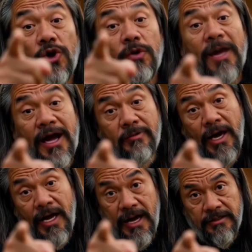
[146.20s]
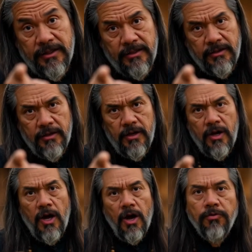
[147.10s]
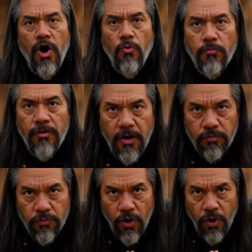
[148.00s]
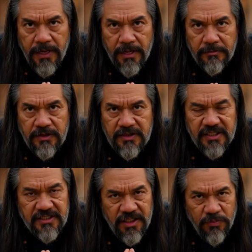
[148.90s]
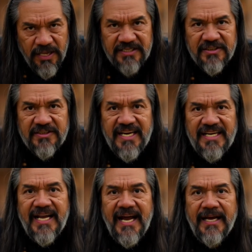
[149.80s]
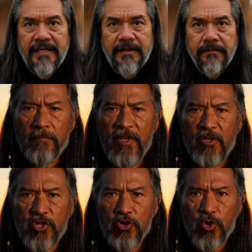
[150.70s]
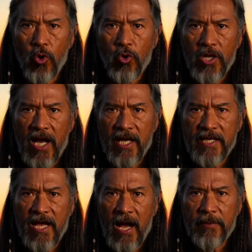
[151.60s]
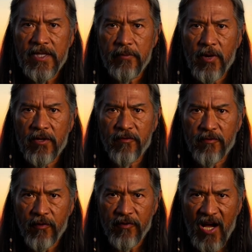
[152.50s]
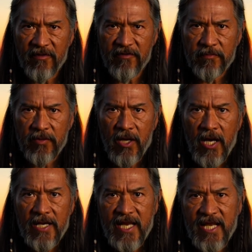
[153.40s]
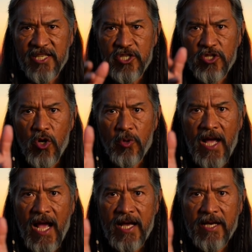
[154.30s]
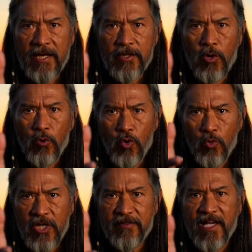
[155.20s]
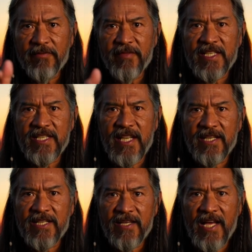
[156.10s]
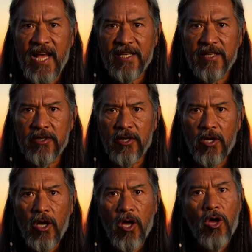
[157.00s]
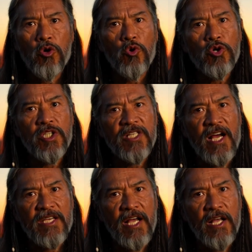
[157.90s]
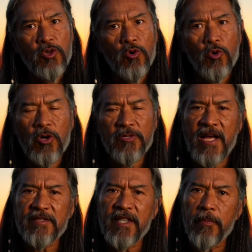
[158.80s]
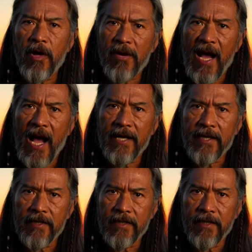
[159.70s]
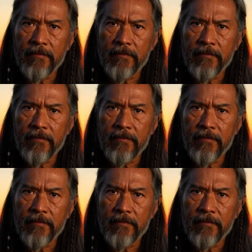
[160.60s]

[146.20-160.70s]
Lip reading: you behind reality. The weathermen are wrong because they use the simulation is lagging. official story calls it atmospheric refraction. The NCDO reality, the moon is 11 days ahead of the calendar. The grid is dragging you 12 days behind reality.